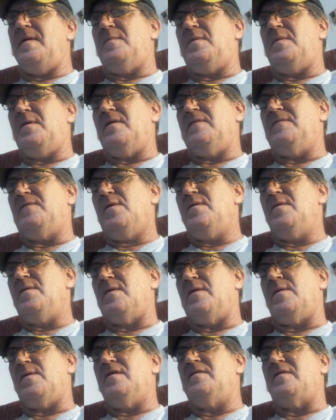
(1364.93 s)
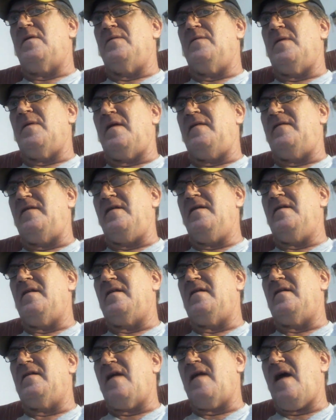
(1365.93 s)
and put a FOIA request on to get
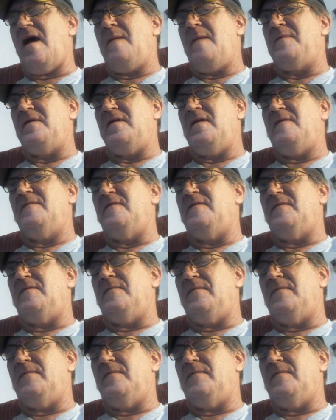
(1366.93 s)
a copy of